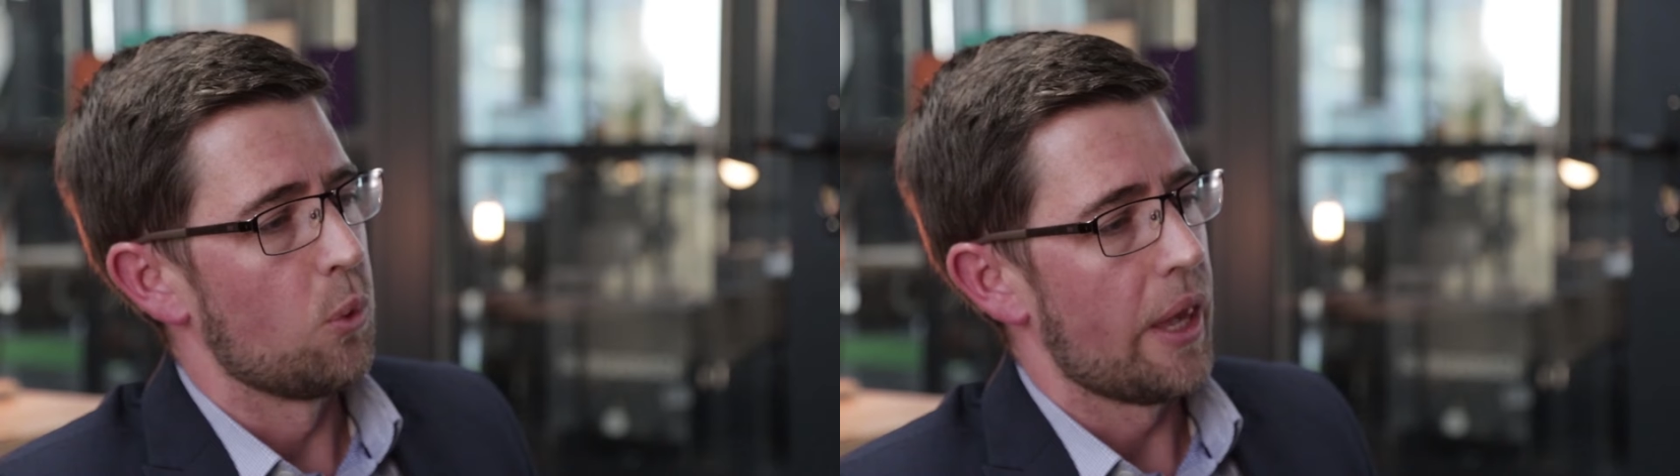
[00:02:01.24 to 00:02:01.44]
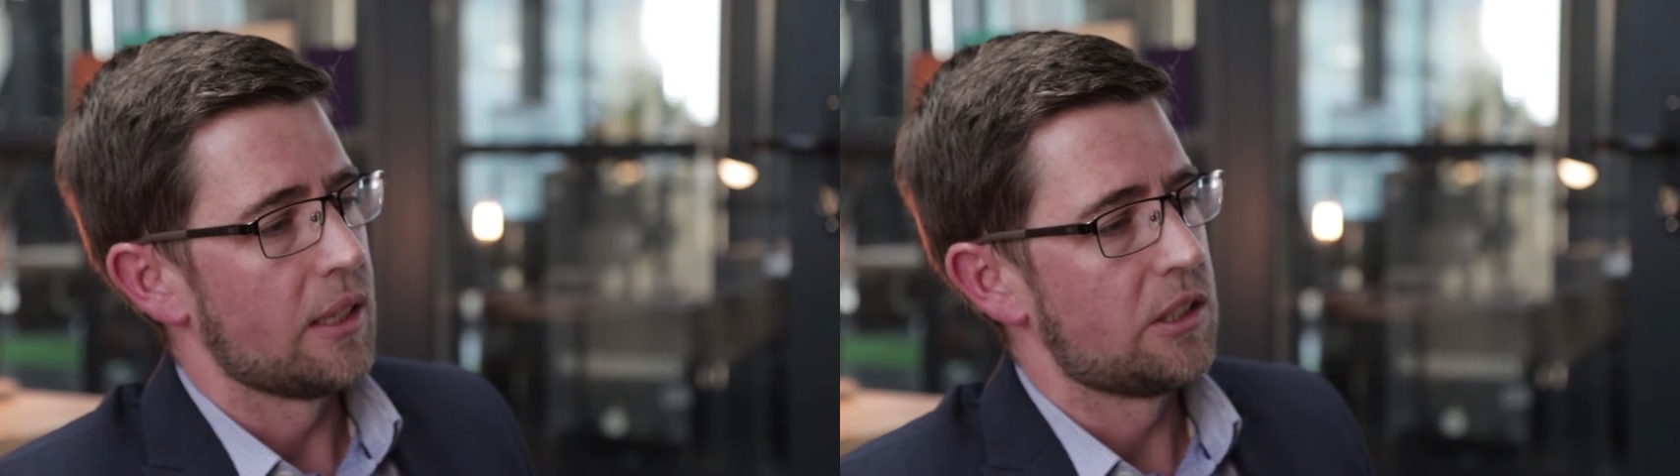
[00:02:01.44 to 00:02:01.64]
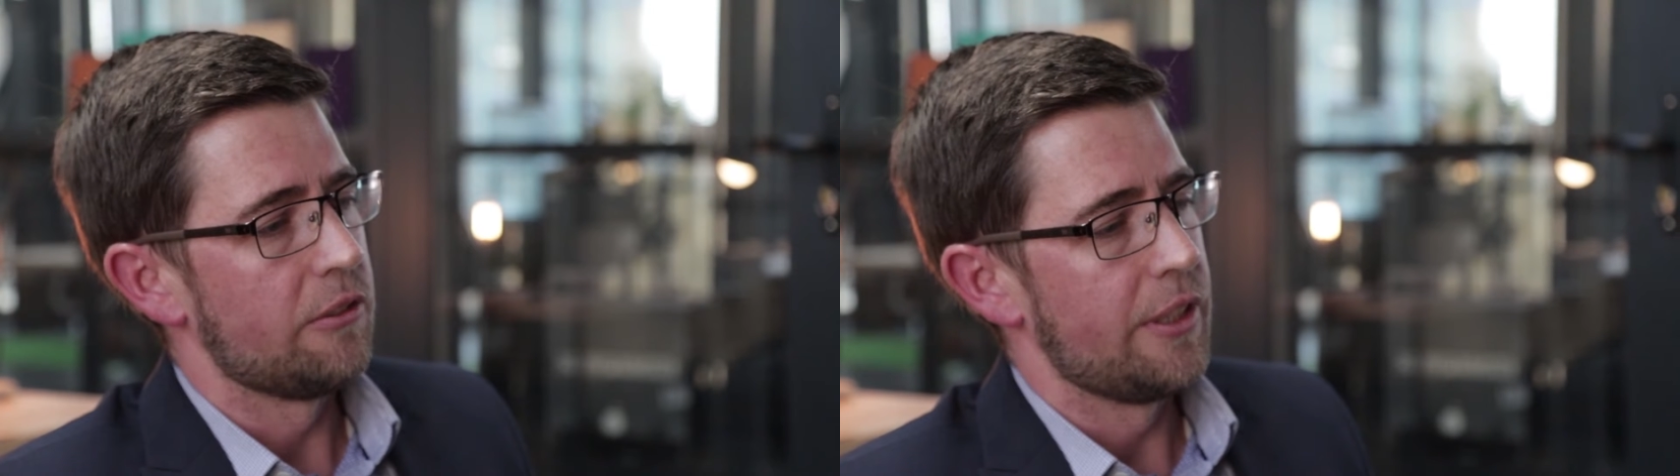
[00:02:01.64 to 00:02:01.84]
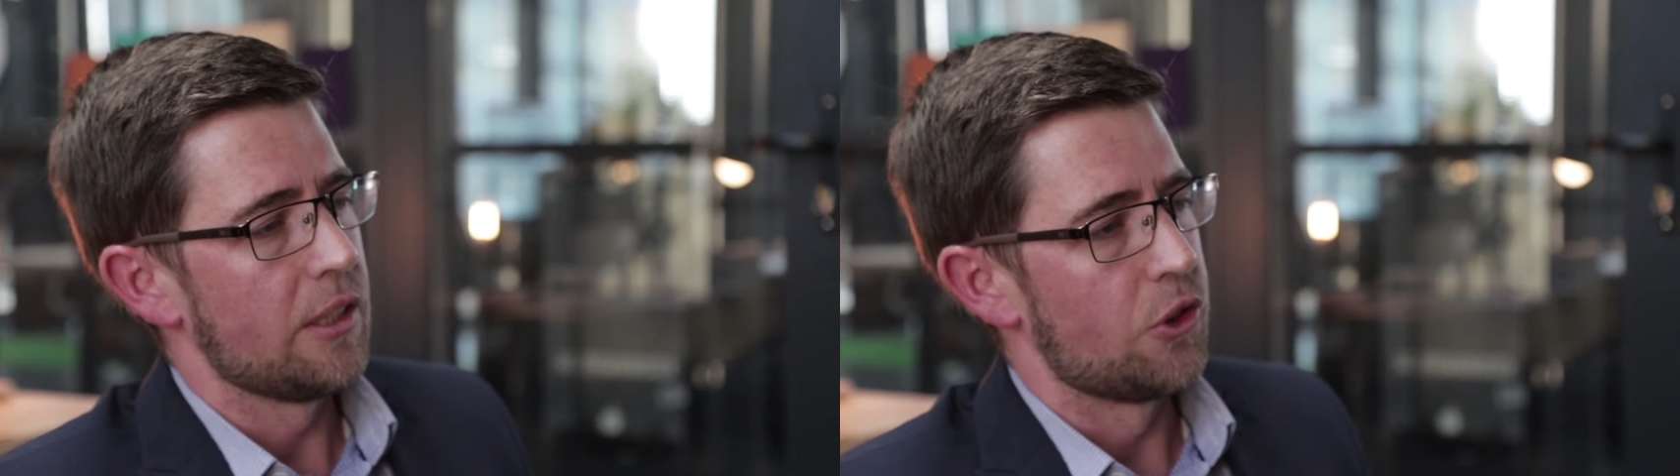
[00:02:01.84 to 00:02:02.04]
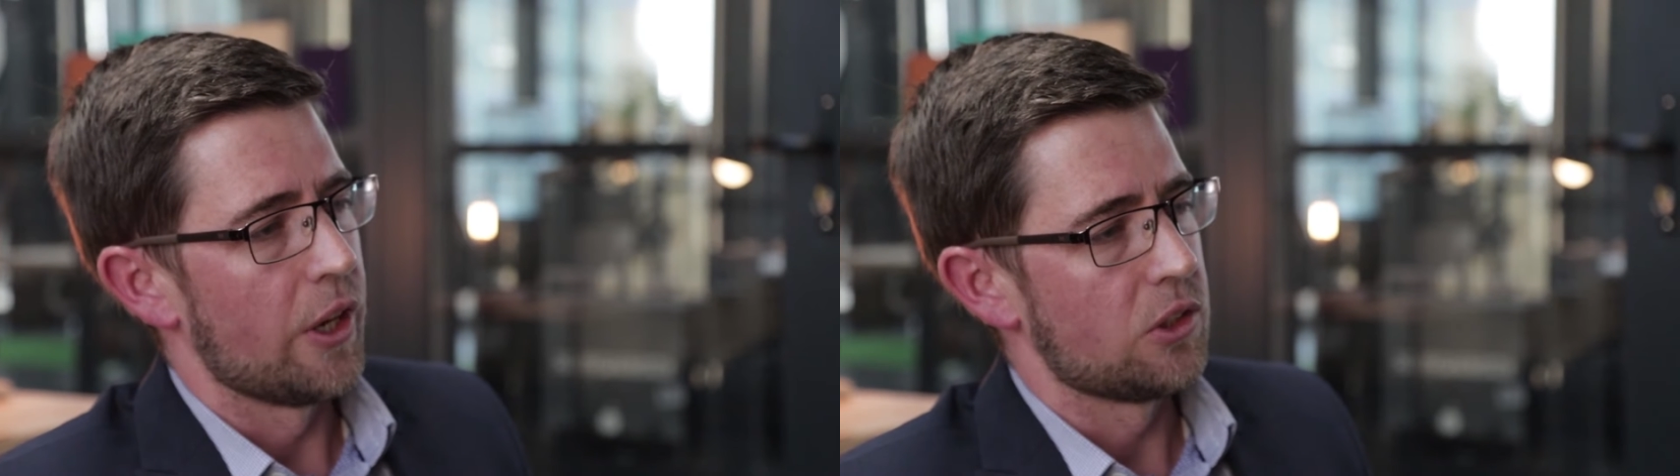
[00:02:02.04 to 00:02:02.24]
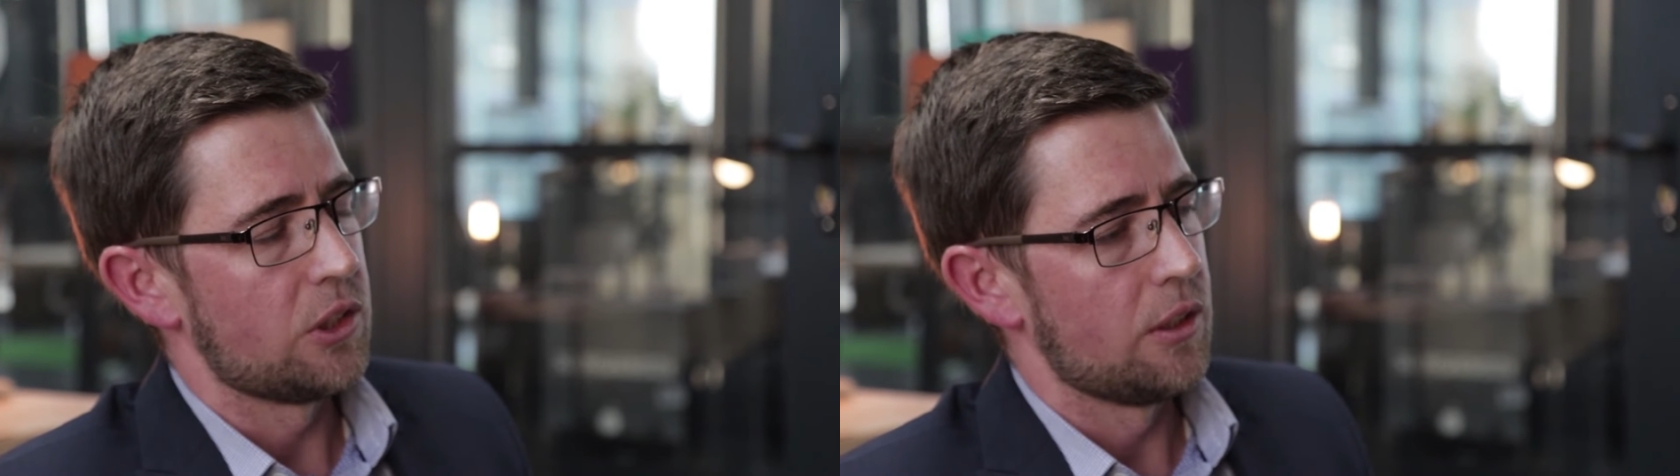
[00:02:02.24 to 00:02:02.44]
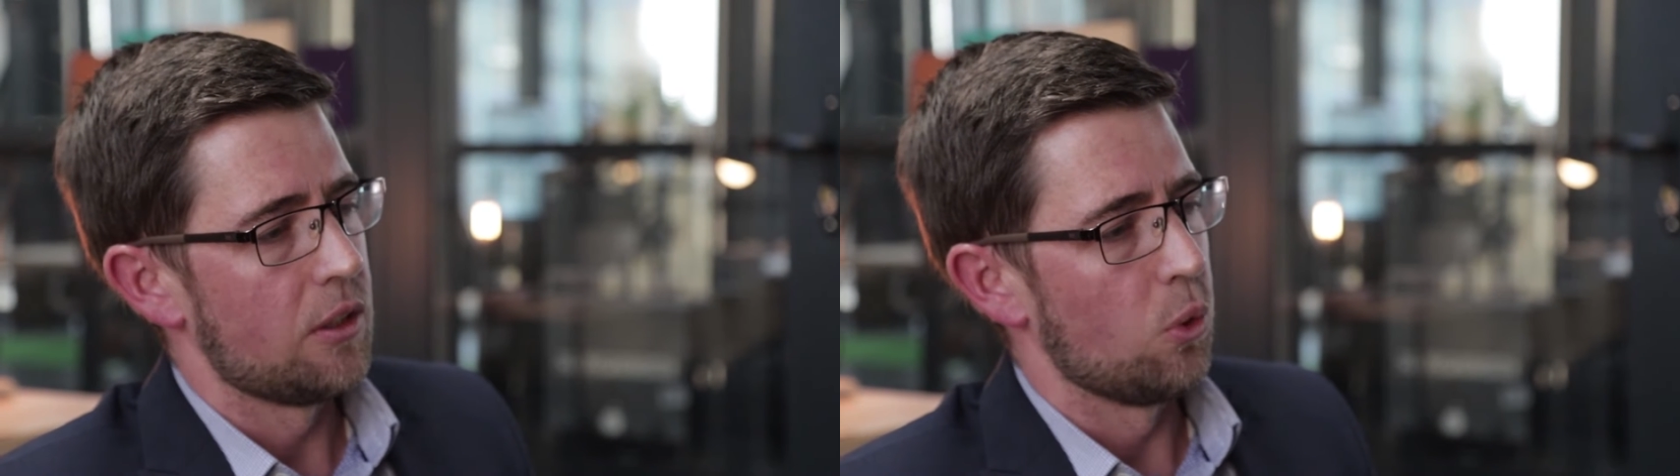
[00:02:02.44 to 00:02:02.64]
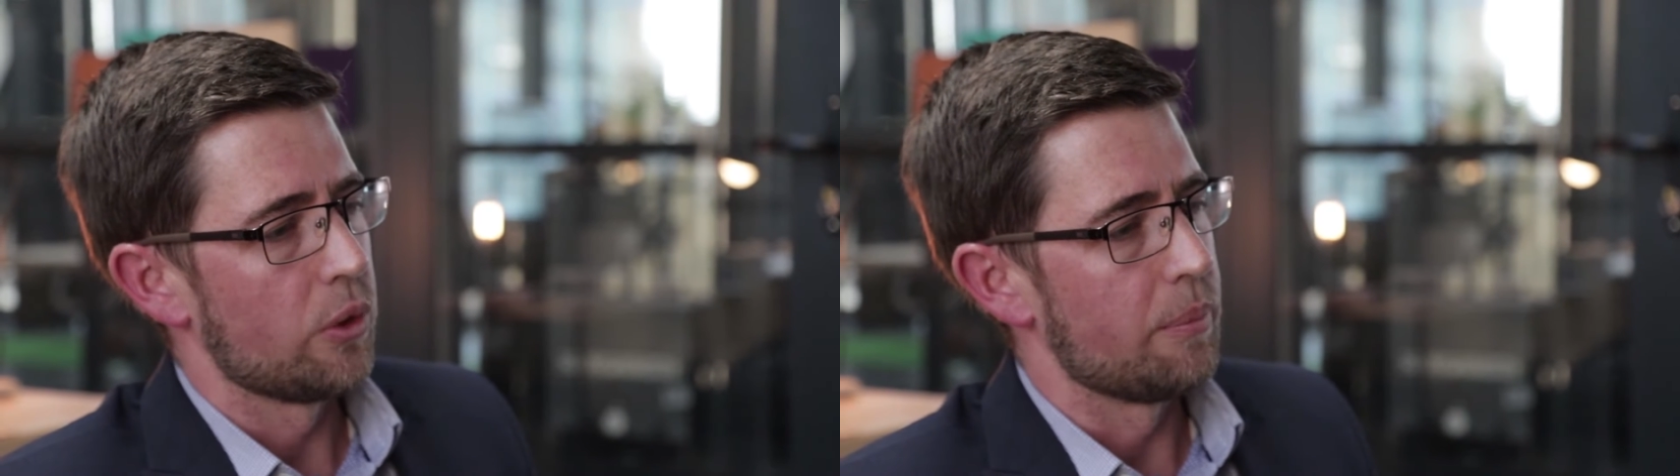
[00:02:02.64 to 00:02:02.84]
we had severe droughts in
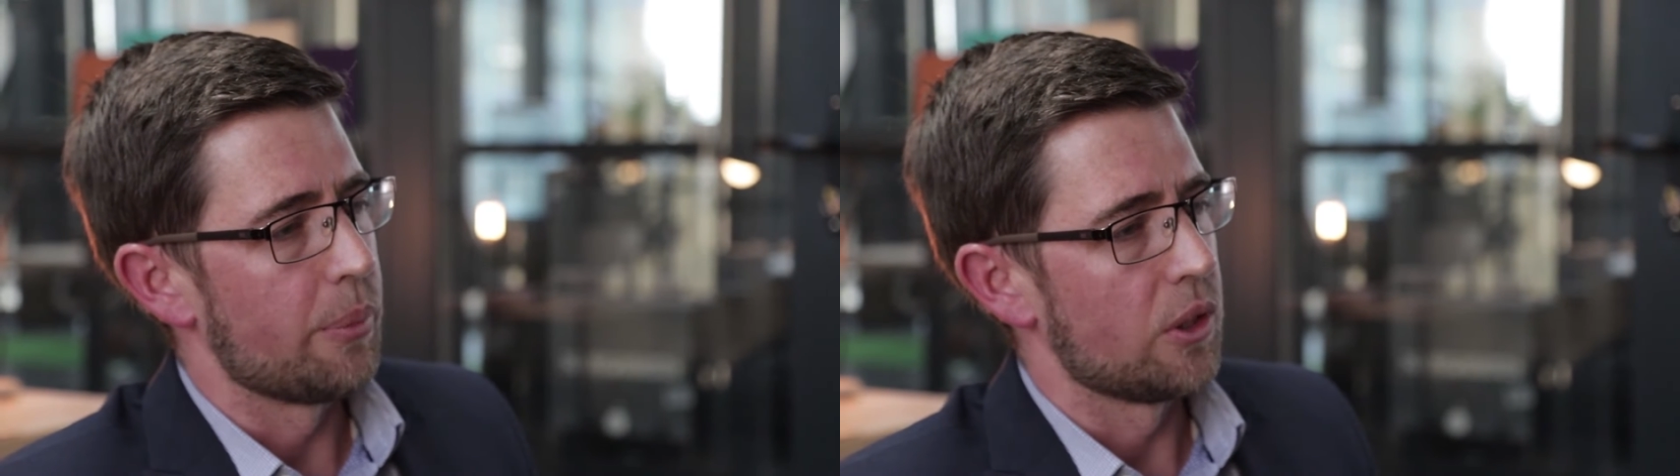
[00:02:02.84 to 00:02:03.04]
the northern